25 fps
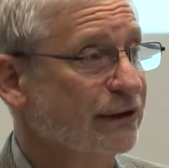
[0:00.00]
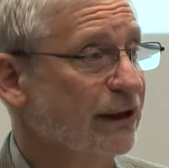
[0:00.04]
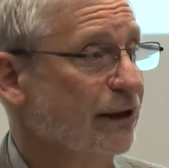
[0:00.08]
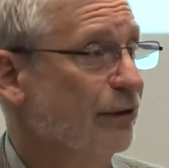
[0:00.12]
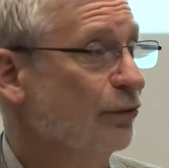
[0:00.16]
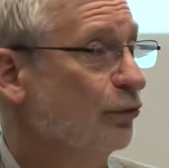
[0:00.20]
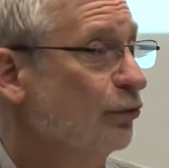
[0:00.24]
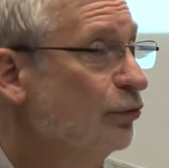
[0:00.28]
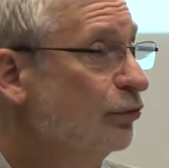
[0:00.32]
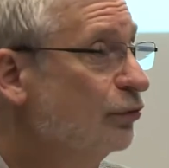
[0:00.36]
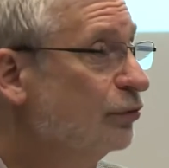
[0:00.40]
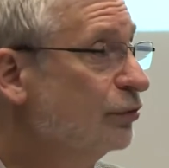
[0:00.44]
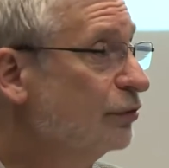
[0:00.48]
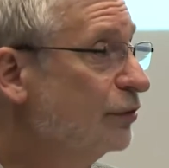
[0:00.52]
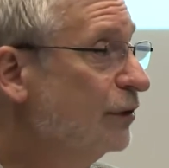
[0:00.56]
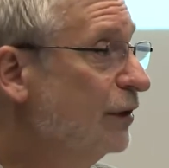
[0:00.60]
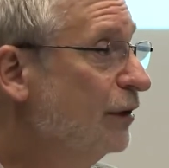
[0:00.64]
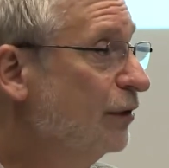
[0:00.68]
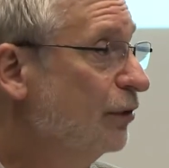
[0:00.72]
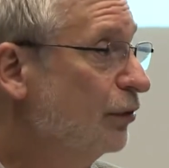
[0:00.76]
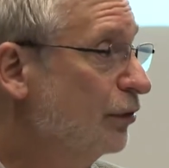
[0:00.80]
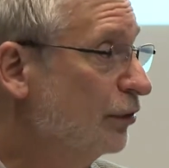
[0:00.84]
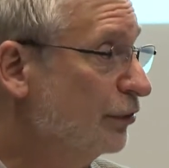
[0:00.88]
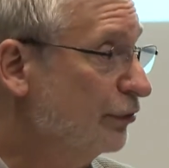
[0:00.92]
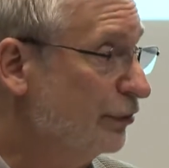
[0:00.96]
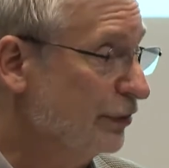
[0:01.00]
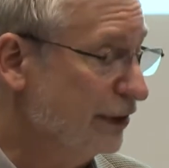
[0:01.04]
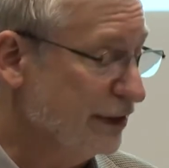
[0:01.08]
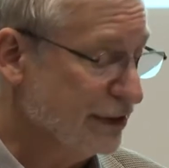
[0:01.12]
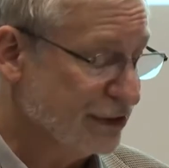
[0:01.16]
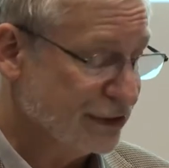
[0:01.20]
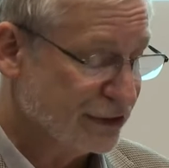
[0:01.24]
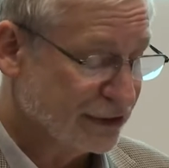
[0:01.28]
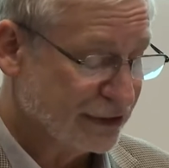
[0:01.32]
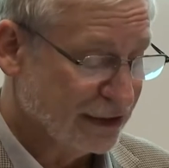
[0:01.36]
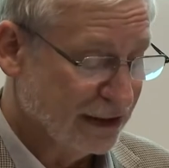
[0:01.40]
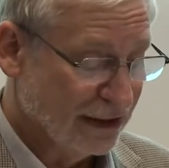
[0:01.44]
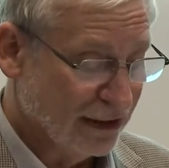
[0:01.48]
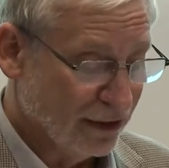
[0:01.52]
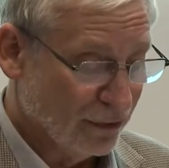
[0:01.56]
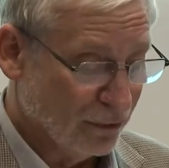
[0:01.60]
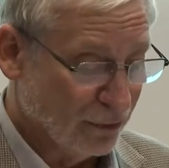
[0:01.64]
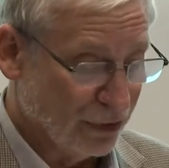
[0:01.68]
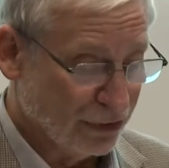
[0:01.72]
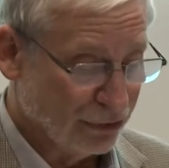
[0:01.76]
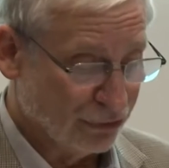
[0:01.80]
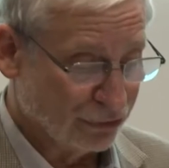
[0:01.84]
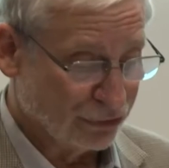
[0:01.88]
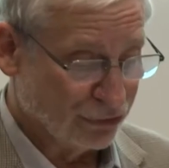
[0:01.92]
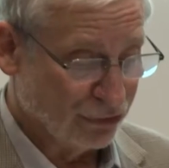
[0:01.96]
at all or released
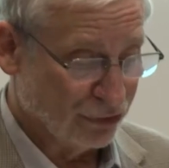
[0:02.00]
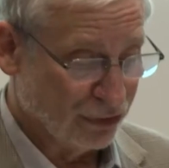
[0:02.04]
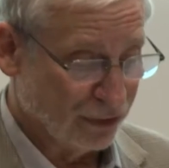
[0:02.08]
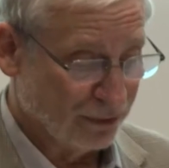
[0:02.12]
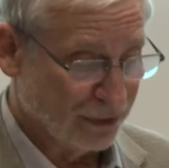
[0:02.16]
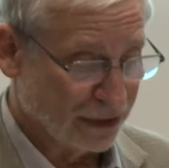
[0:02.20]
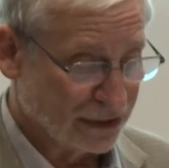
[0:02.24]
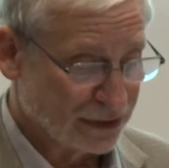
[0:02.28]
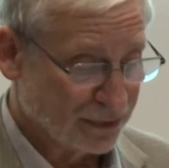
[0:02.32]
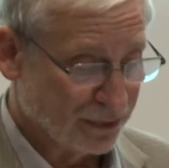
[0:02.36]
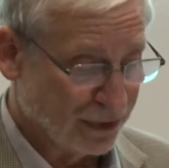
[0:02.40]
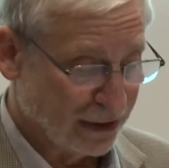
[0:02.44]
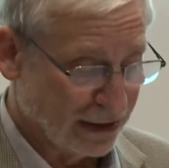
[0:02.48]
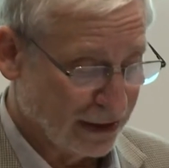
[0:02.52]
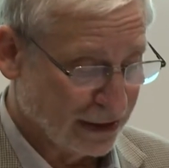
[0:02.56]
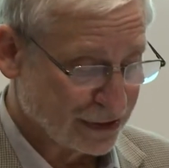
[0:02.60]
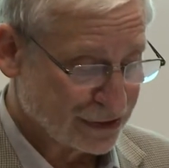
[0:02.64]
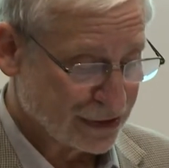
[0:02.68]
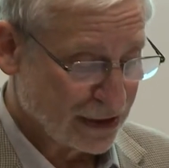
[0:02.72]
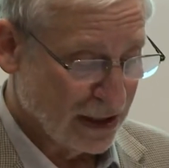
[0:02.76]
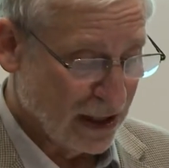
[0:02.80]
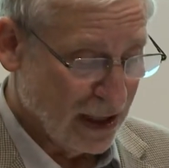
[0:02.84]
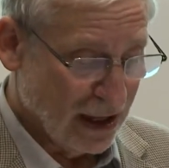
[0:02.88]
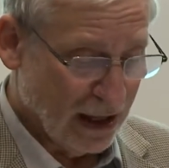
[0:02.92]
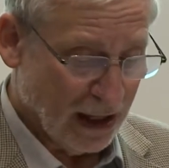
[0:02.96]
when your term expires?